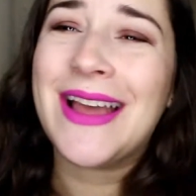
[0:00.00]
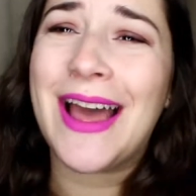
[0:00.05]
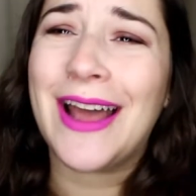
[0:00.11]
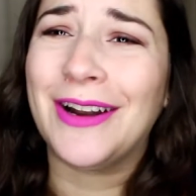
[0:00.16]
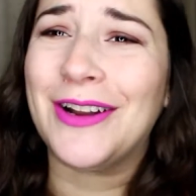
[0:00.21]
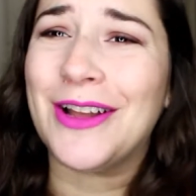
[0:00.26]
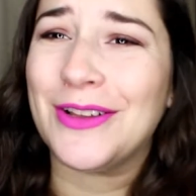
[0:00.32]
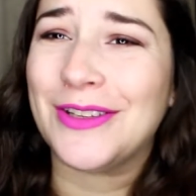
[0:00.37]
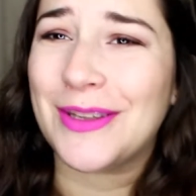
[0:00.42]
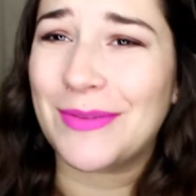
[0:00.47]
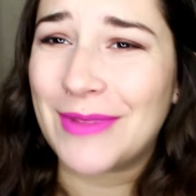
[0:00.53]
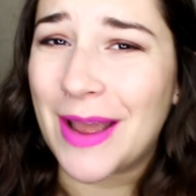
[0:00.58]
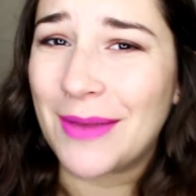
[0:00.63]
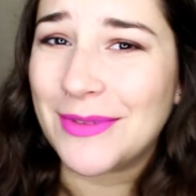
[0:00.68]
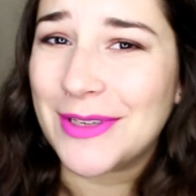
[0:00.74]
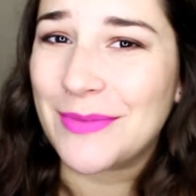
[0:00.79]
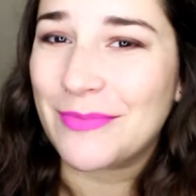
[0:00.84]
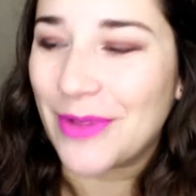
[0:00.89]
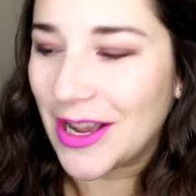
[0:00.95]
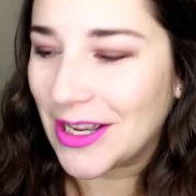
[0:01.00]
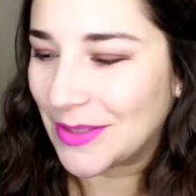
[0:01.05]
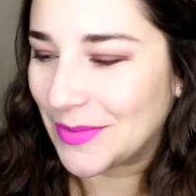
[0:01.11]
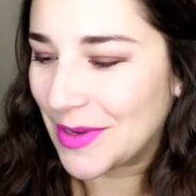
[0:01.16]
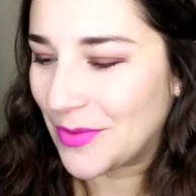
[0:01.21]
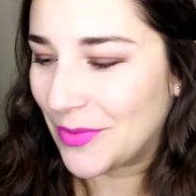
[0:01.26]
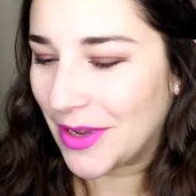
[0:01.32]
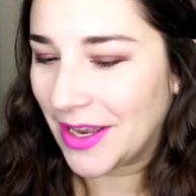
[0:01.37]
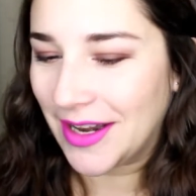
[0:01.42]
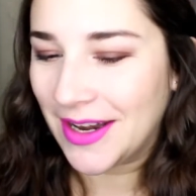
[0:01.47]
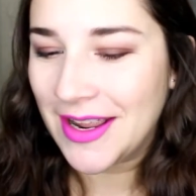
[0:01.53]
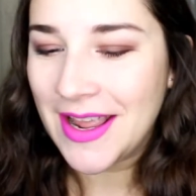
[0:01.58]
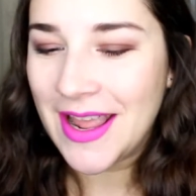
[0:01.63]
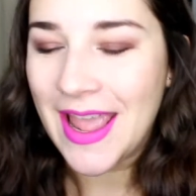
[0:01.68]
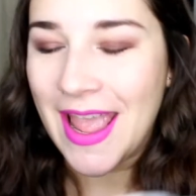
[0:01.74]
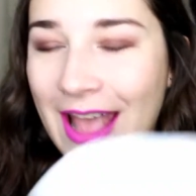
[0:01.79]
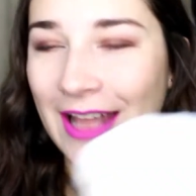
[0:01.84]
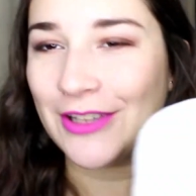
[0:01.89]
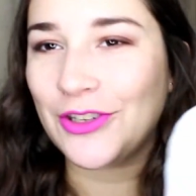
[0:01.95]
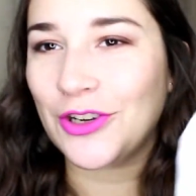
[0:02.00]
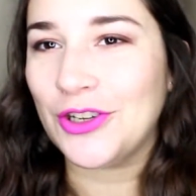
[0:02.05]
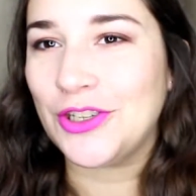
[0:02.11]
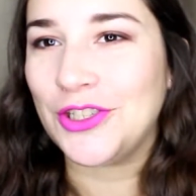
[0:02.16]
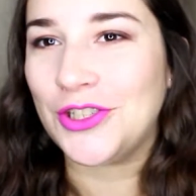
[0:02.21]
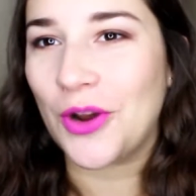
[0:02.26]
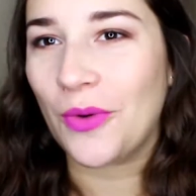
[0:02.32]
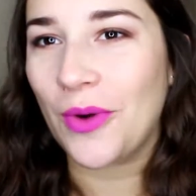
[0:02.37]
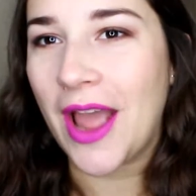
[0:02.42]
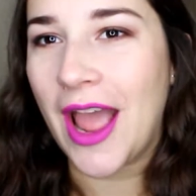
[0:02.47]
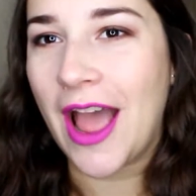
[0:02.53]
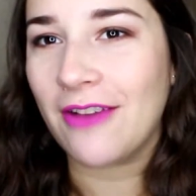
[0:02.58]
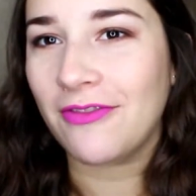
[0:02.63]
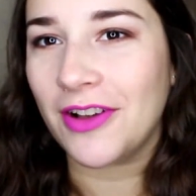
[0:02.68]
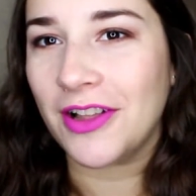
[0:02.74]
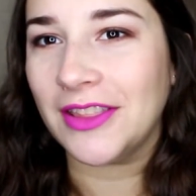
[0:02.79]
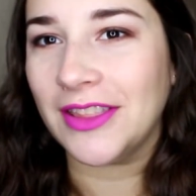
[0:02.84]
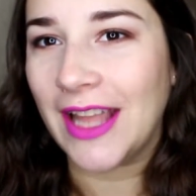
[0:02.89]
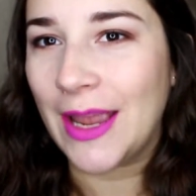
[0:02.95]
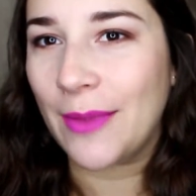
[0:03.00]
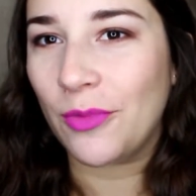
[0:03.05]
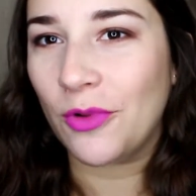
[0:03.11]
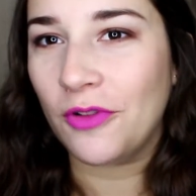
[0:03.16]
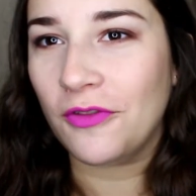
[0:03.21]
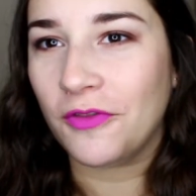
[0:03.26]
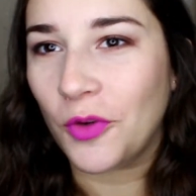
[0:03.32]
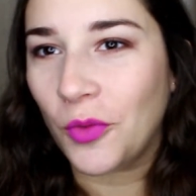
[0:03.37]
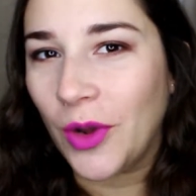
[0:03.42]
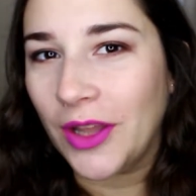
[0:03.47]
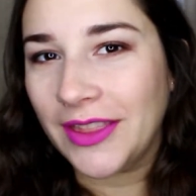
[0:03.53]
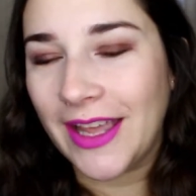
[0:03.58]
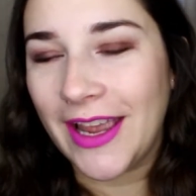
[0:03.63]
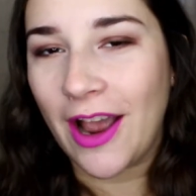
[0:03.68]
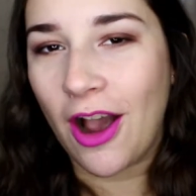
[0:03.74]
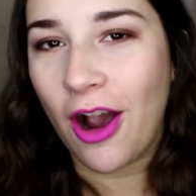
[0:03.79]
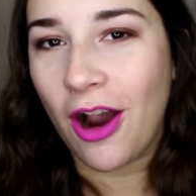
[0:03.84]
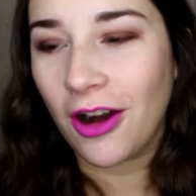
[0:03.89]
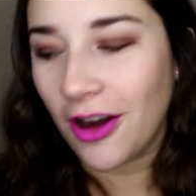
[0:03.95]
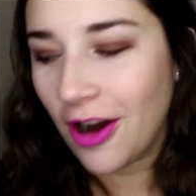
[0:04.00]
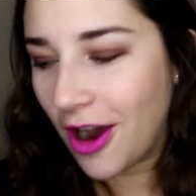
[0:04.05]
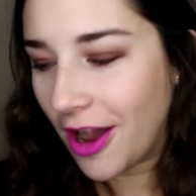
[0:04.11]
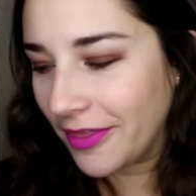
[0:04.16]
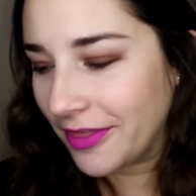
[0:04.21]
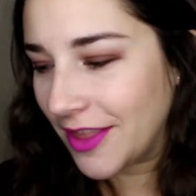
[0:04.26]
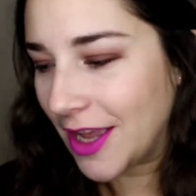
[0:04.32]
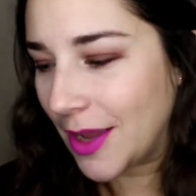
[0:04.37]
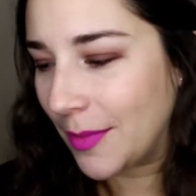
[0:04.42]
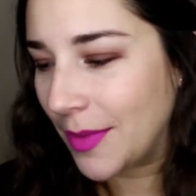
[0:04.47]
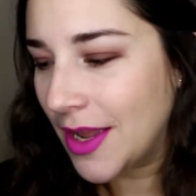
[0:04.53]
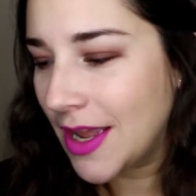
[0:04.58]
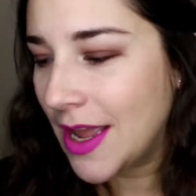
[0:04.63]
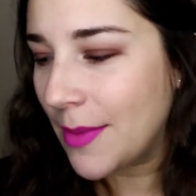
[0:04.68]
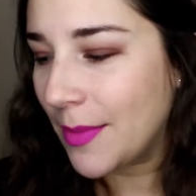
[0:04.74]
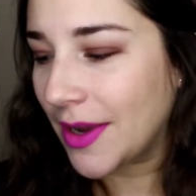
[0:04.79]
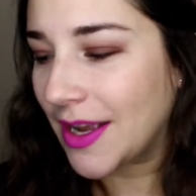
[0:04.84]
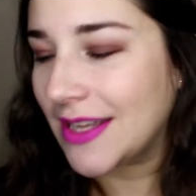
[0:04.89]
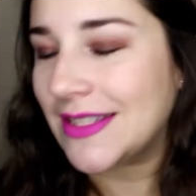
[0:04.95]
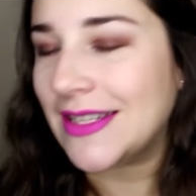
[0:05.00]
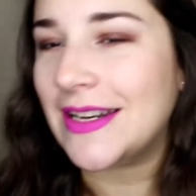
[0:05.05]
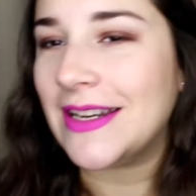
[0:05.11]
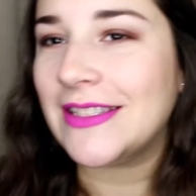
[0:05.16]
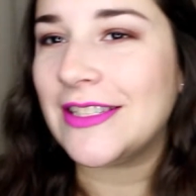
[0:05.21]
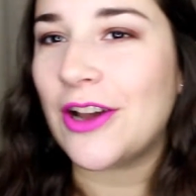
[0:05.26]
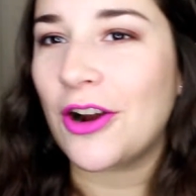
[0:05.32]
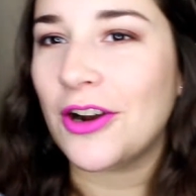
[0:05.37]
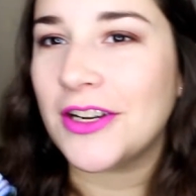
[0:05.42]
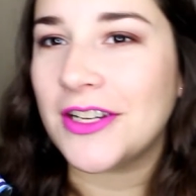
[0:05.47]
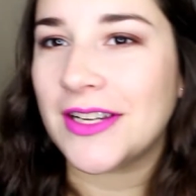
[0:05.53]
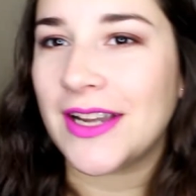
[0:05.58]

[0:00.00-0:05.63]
I don't know, sometimes it bugs me when inserts don't have a label for what they are on them because then it's hard to